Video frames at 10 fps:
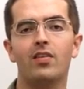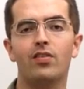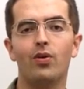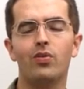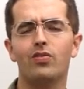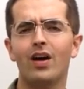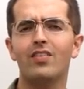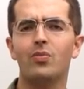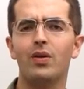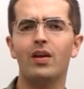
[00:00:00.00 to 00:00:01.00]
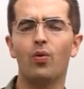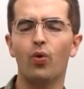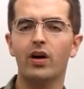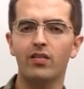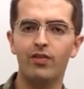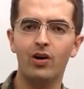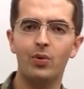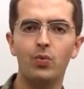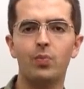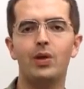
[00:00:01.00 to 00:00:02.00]
So it's nice to be in a work
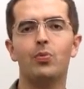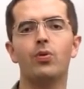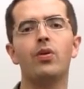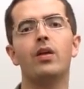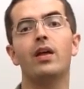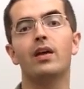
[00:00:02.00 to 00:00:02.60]
environment where people